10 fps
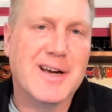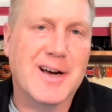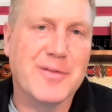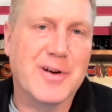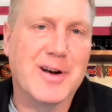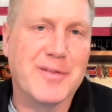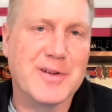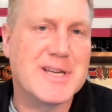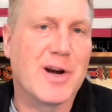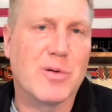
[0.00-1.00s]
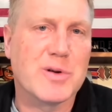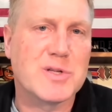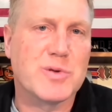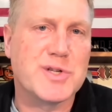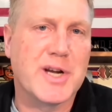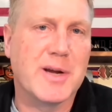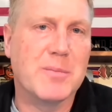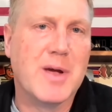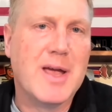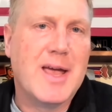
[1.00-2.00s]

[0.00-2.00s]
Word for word: of a terrorist regime.